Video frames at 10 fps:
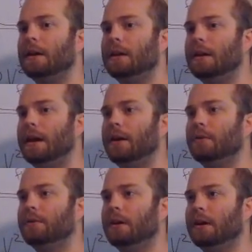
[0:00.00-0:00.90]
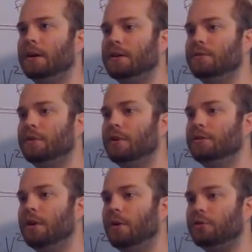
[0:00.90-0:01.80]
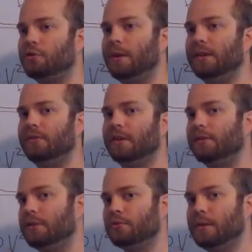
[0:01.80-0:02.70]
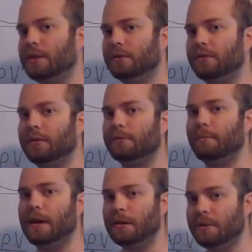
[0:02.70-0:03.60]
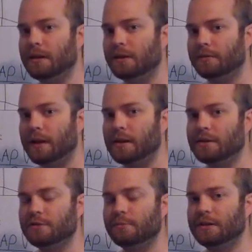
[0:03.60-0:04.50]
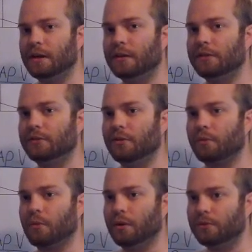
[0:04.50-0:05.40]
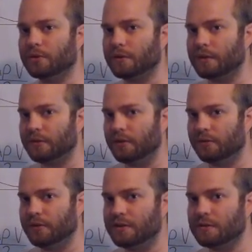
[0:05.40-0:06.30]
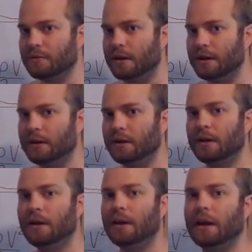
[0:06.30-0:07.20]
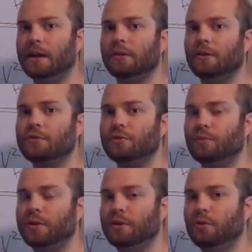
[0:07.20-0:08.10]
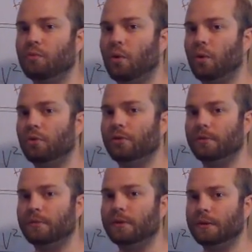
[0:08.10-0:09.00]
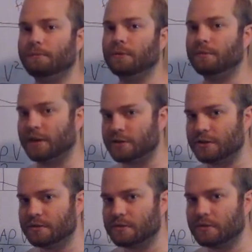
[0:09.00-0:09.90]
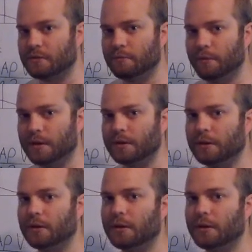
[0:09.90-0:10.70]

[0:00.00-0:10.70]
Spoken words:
Now, you could go with 26-inch wheels. This may be an advantage because the road surface is deteriorating, and a larger wheel rolls over imperfections better.